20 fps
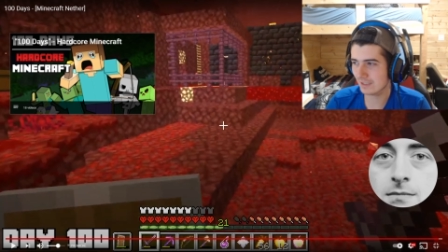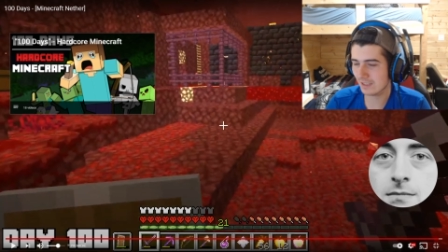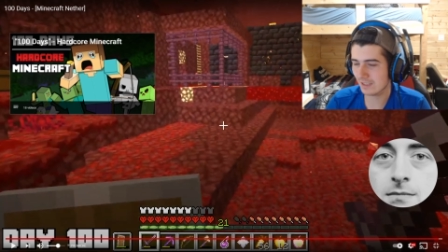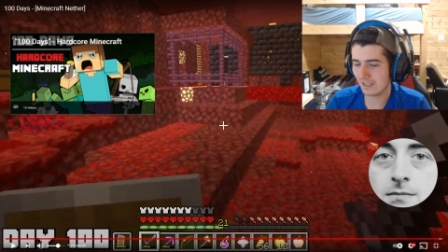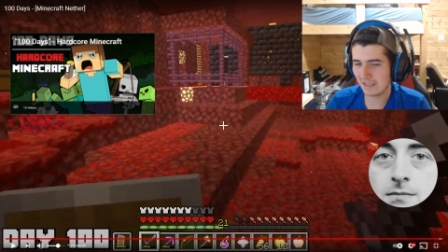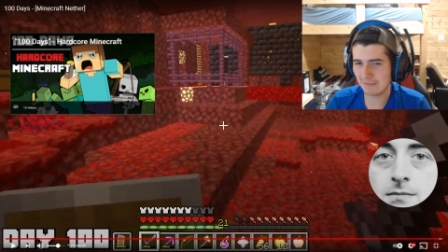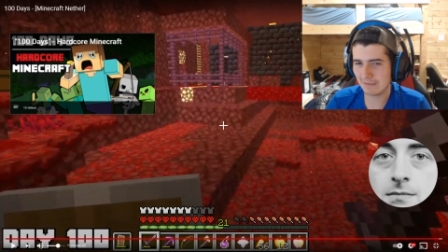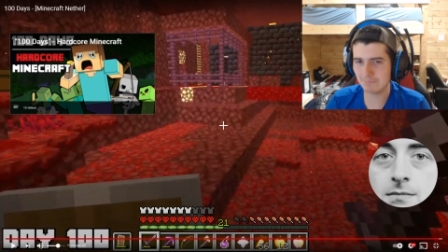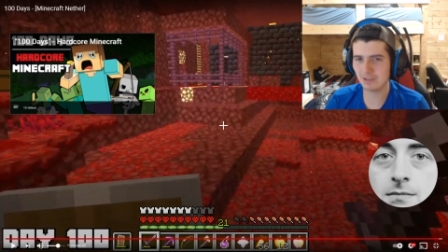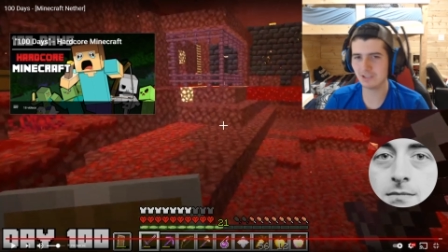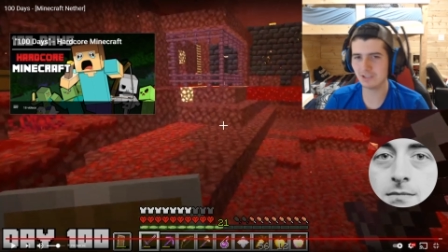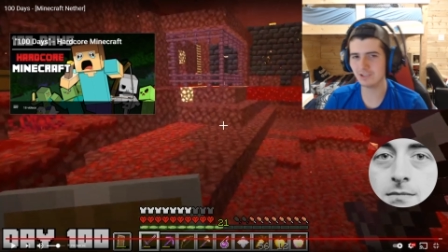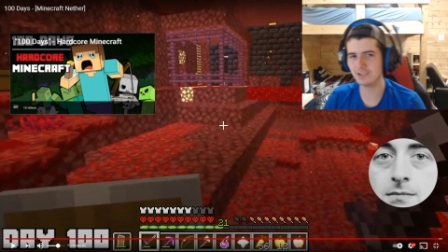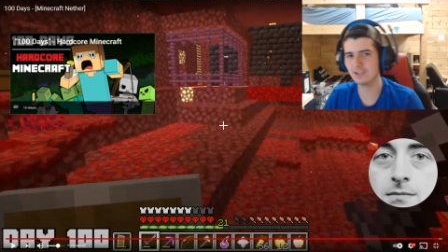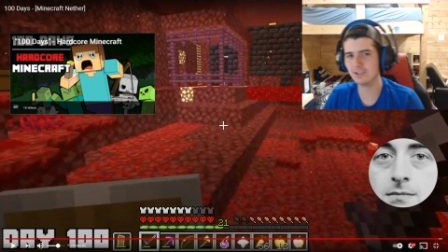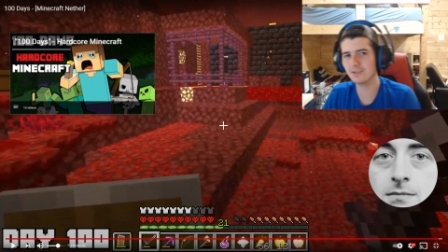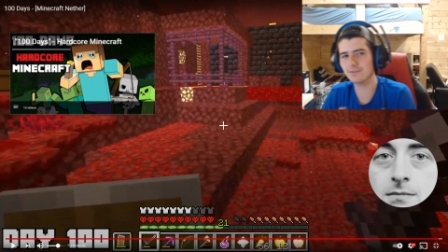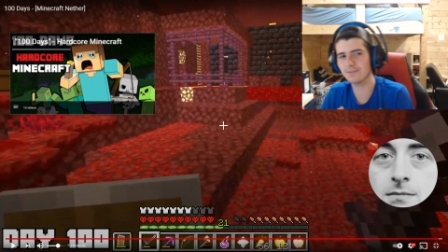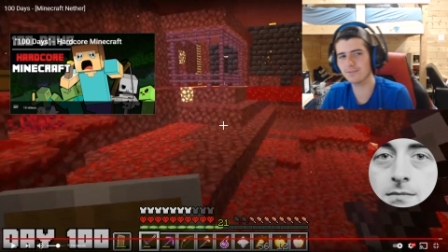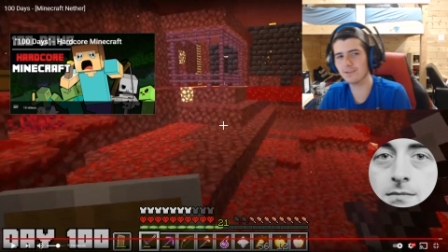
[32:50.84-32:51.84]
I'm not
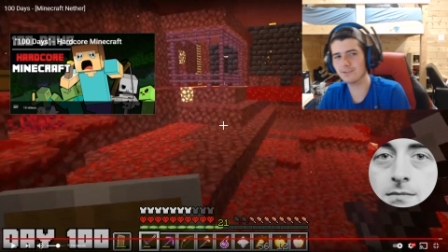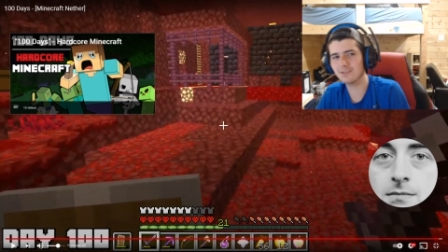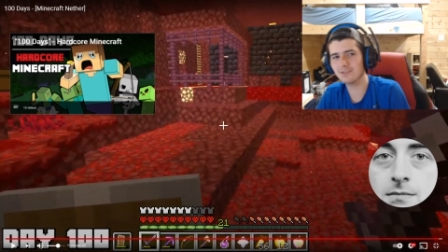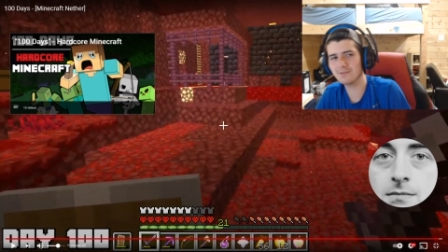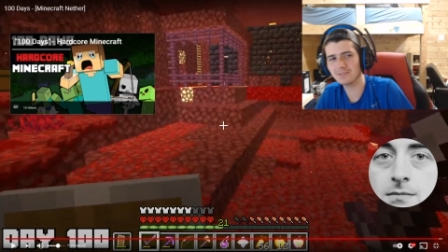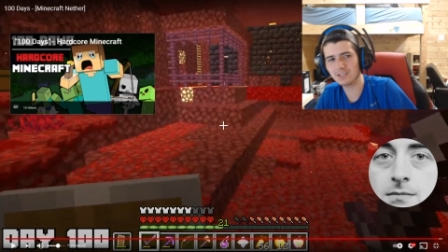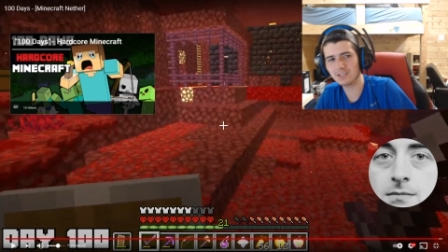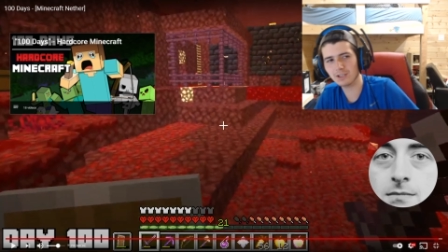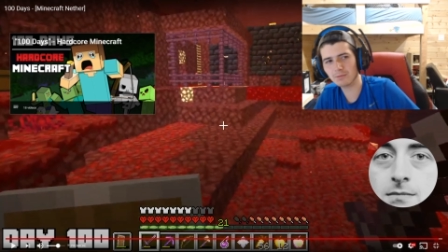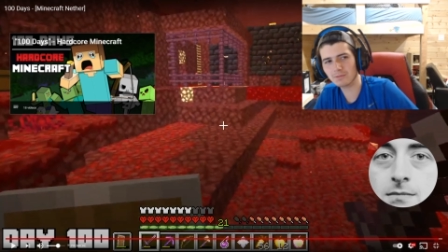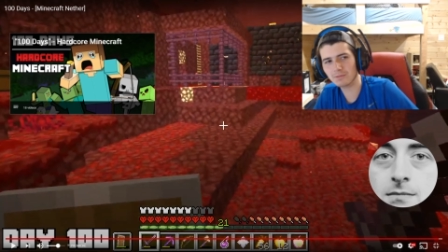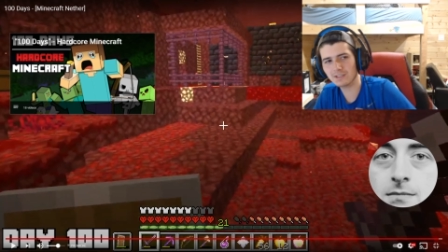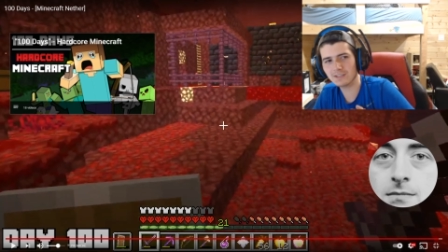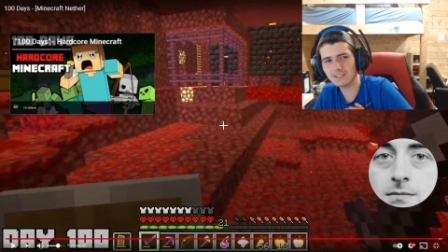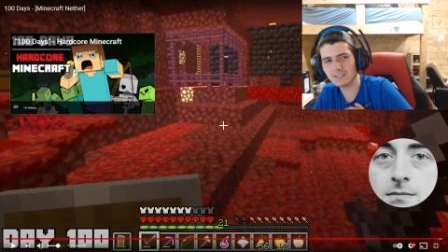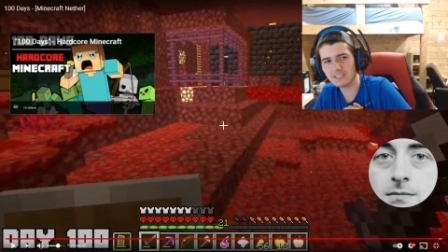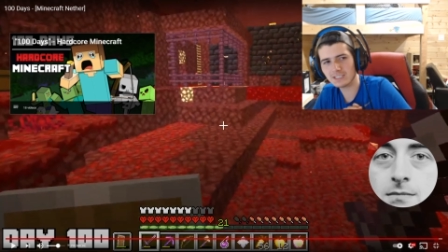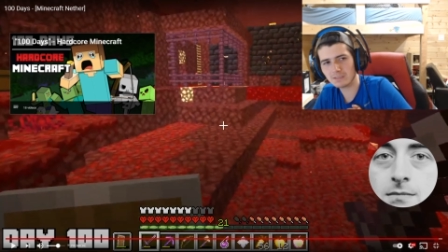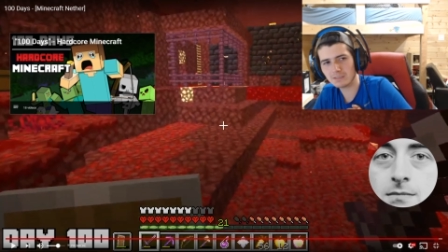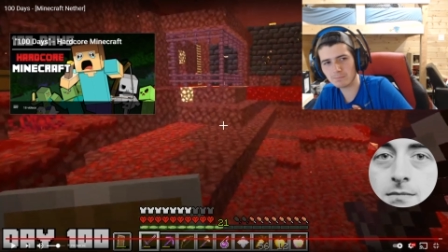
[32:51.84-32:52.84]
sure if I'll do another one of
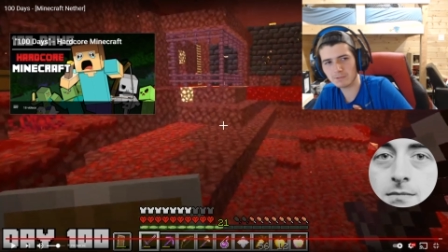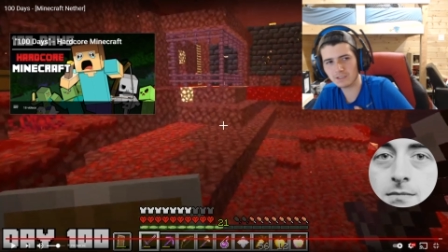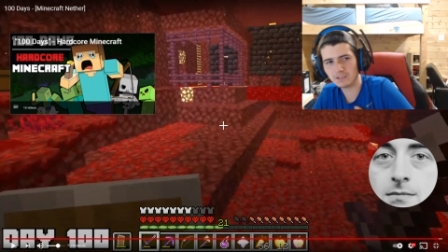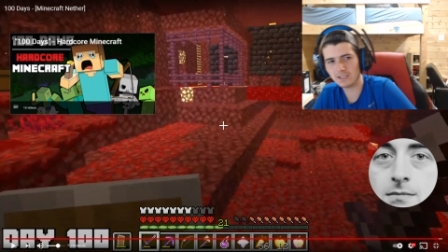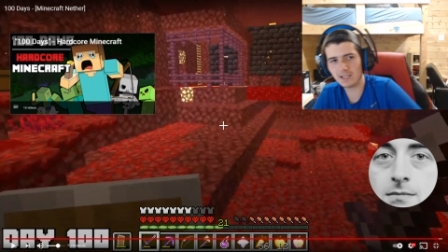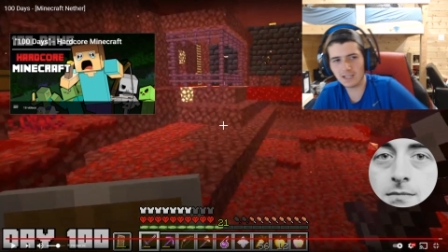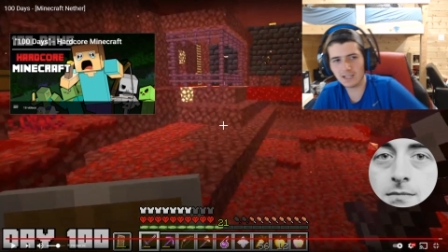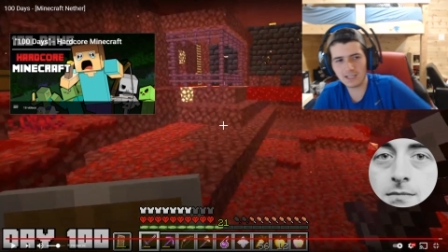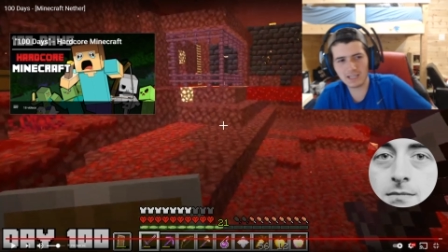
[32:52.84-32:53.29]
these, but